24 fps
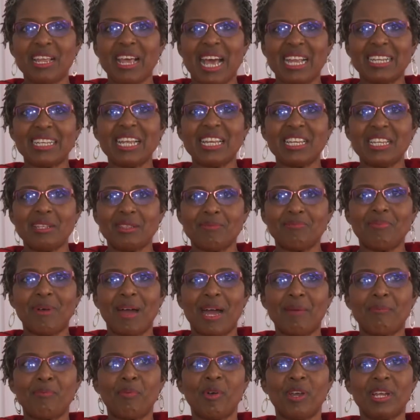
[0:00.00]
at any
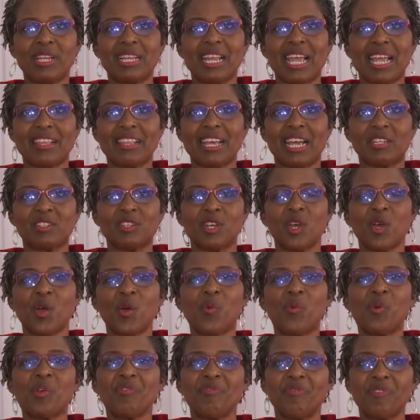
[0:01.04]
point like that,
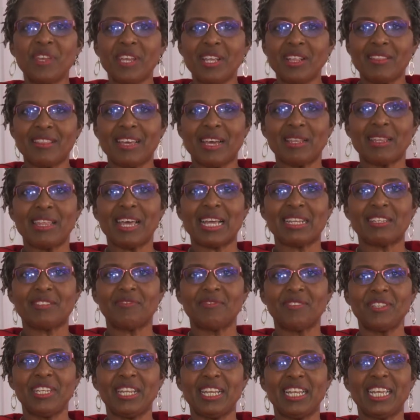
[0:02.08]
we feel that
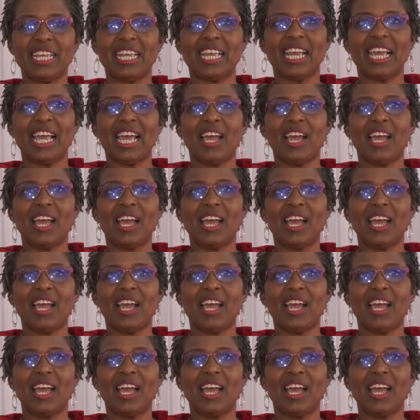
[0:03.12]
feeling.